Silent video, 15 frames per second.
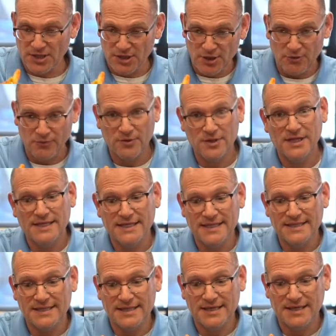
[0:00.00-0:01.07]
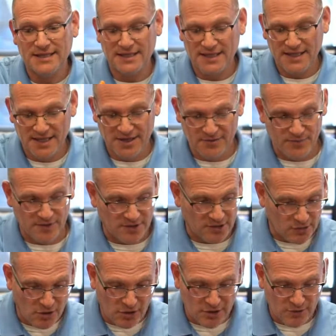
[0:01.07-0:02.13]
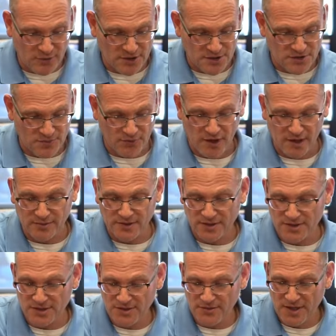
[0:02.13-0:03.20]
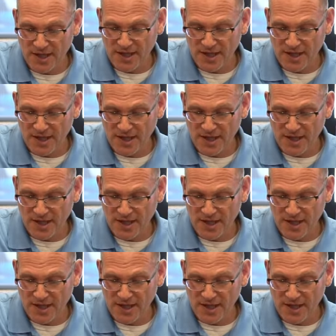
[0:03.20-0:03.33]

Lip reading: you don't really need to cut it here, but the longer ones you probably do.